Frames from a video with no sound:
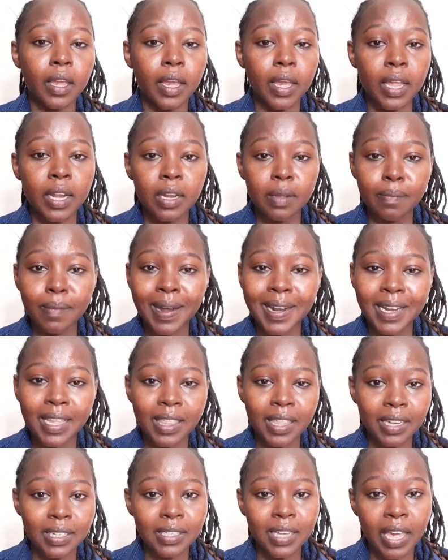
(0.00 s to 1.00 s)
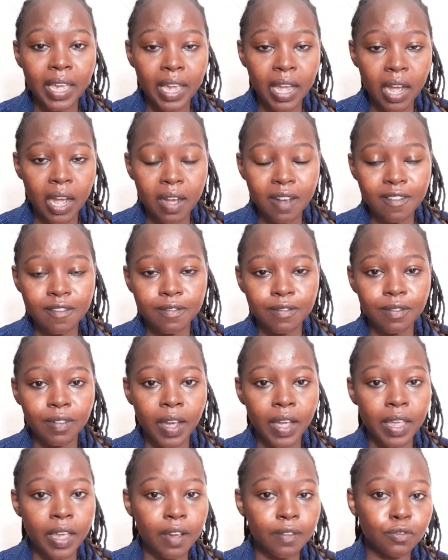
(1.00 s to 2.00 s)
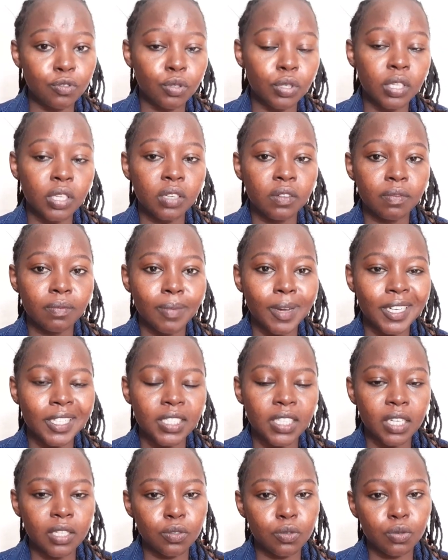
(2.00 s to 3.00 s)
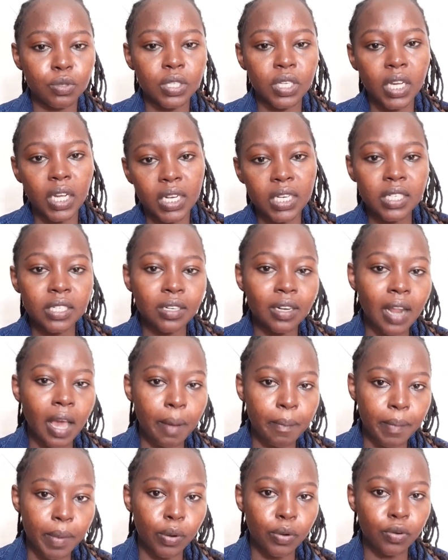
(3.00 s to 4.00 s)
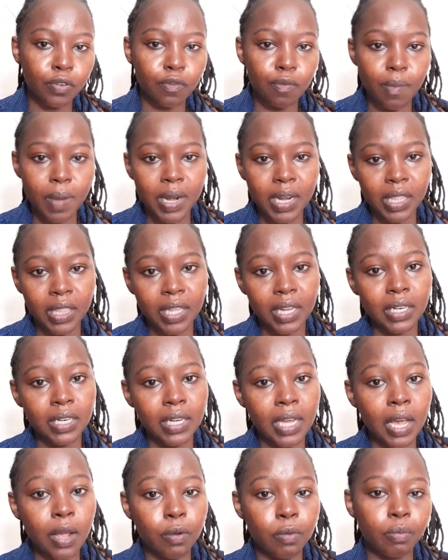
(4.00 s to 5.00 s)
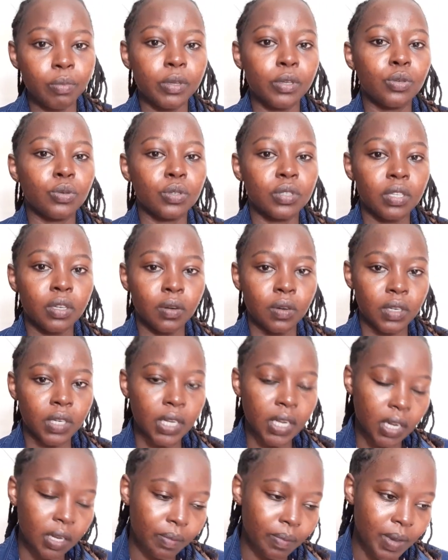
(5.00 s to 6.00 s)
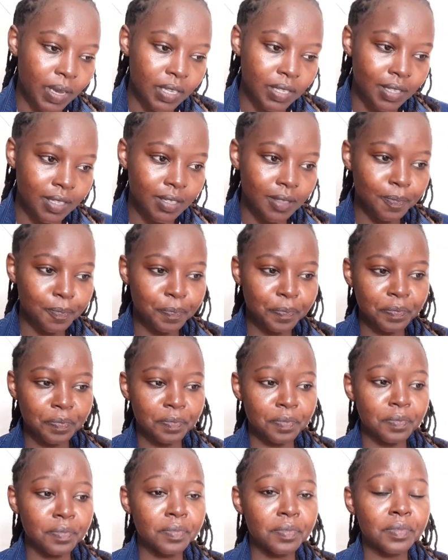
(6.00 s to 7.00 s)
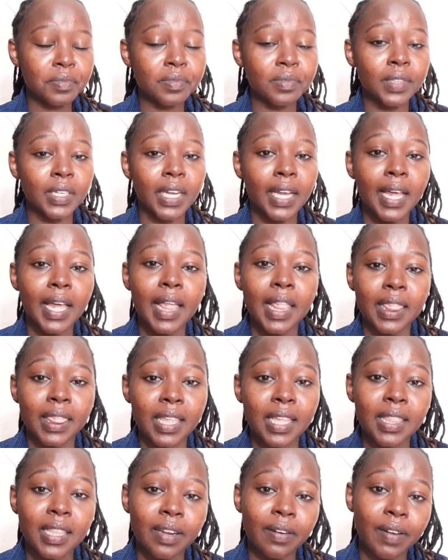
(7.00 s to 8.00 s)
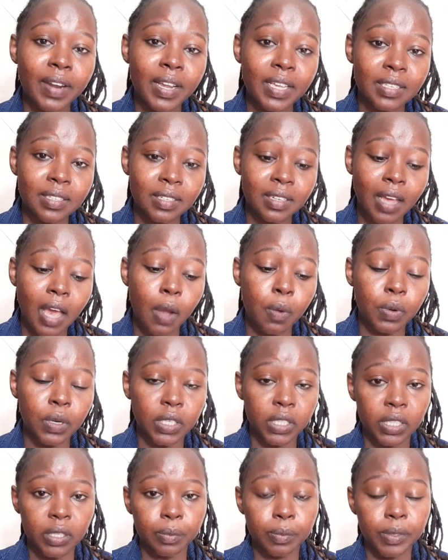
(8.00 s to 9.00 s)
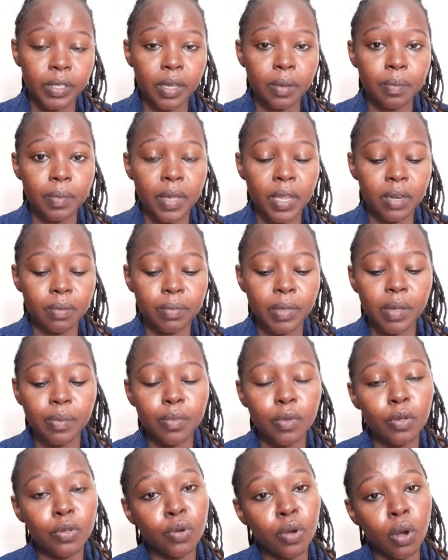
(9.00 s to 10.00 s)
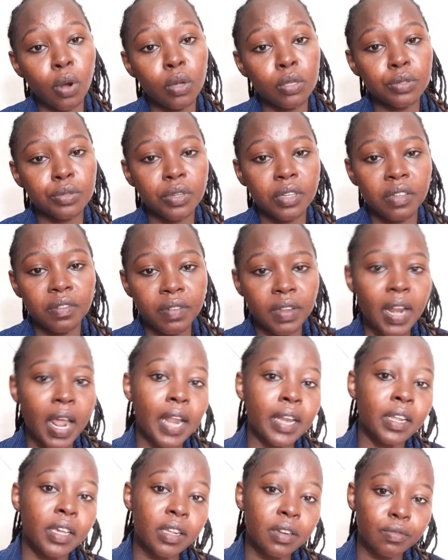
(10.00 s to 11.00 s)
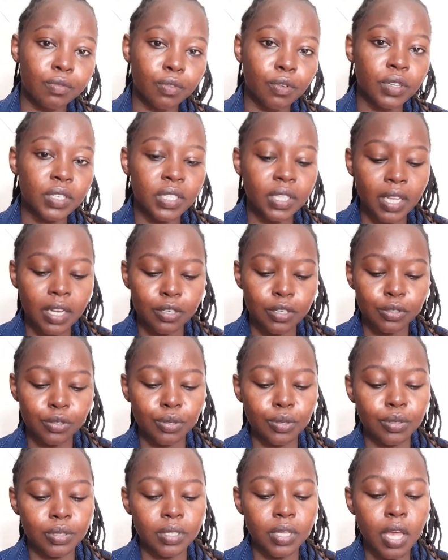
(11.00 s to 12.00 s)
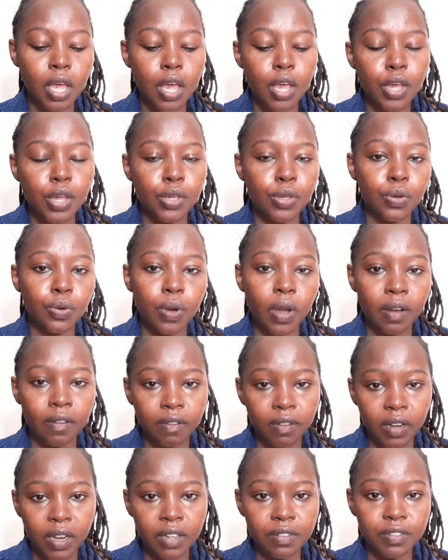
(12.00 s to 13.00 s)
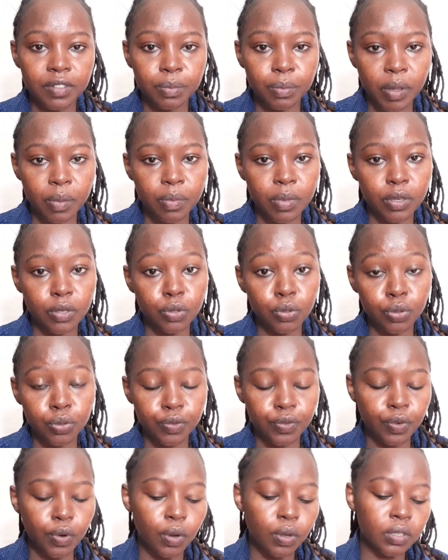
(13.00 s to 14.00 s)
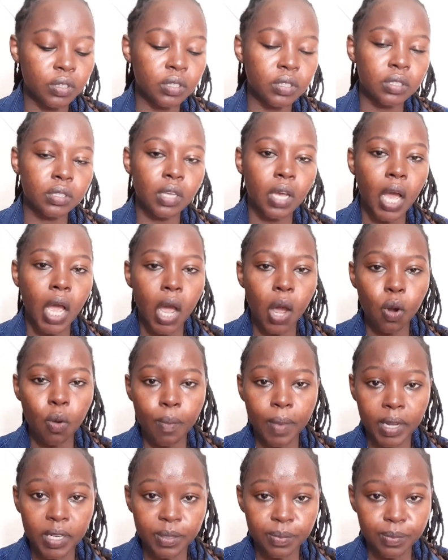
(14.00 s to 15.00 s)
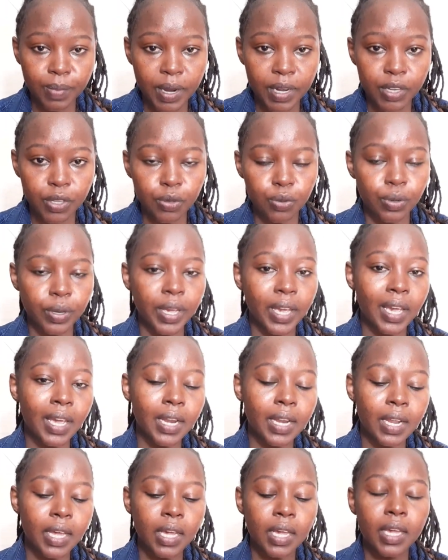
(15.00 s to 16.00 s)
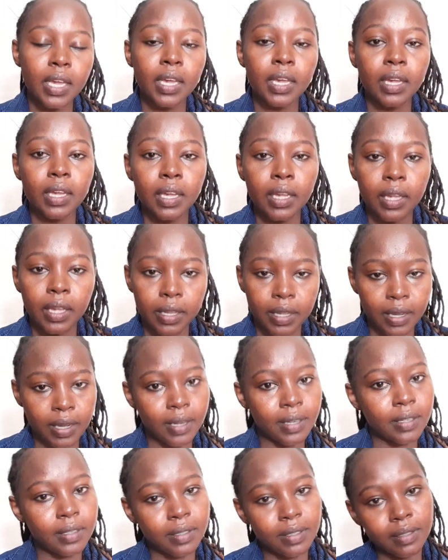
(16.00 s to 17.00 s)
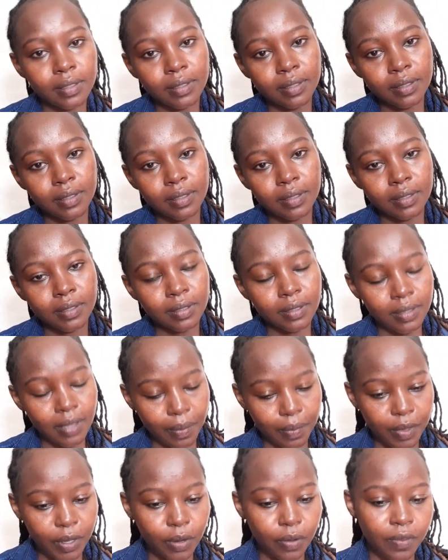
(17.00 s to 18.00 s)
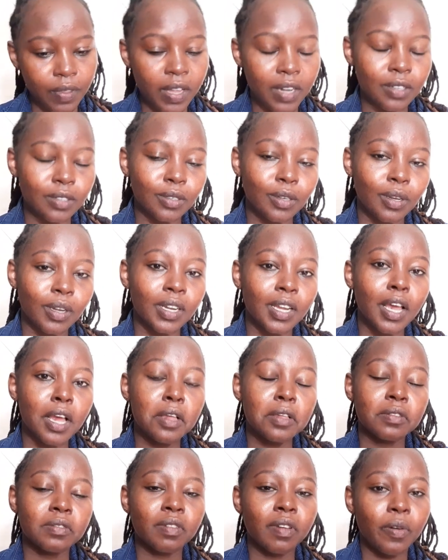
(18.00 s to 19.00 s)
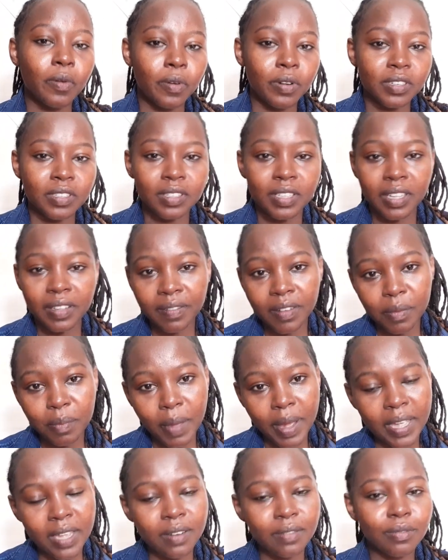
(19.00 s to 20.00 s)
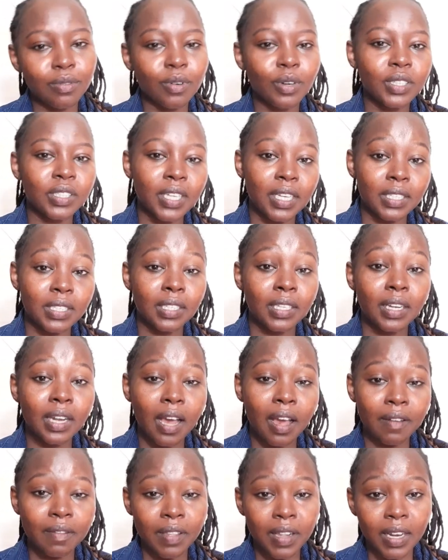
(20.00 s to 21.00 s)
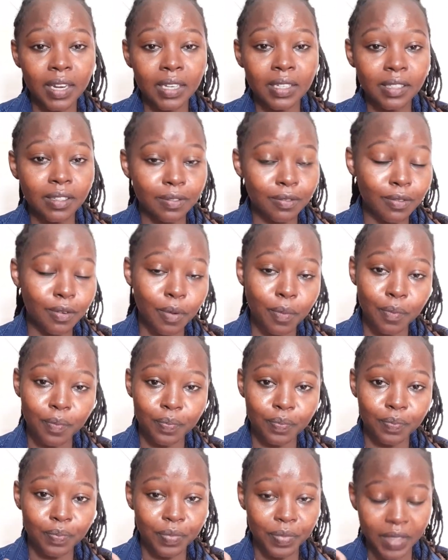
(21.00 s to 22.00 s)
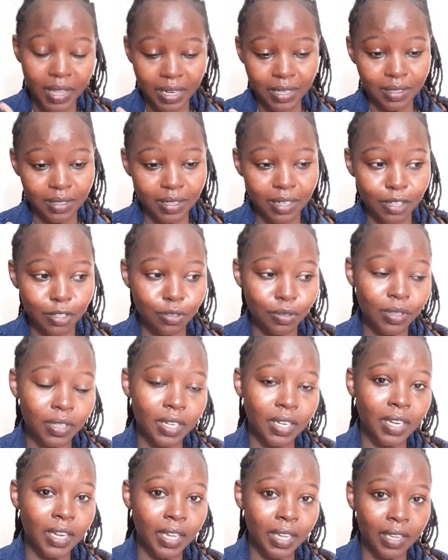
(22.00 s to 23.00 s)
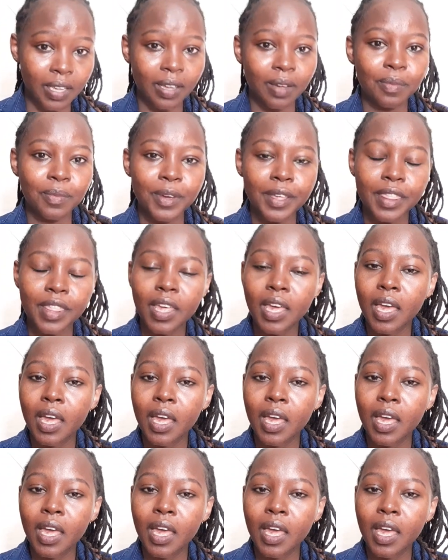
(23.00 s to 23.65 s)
Any money that I have to give, but just to take little amount of money that I'll be using on a daily basis. Then the rest I will keep them, and maybe you're also given an invoice that shows you have left maybe two phones, how much money you had, yeah, something of that sort. So I was given my invoice. I still have the letter from that station that they came with,